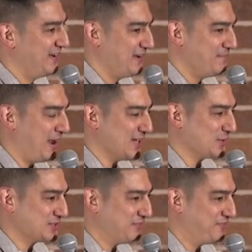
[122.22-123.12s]

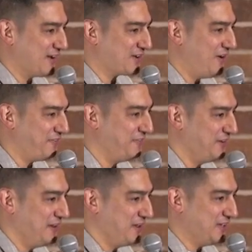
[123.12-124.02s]
Passwords can fuck off.
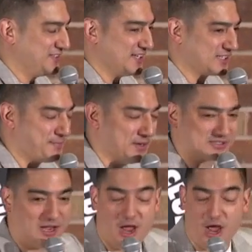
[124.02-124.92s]
These days, the computer's
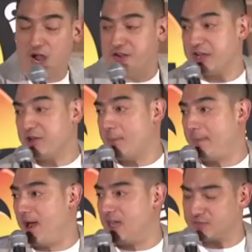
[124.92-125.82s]
like, I need a new
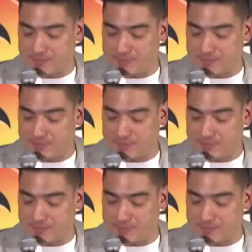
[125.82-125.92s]
password. You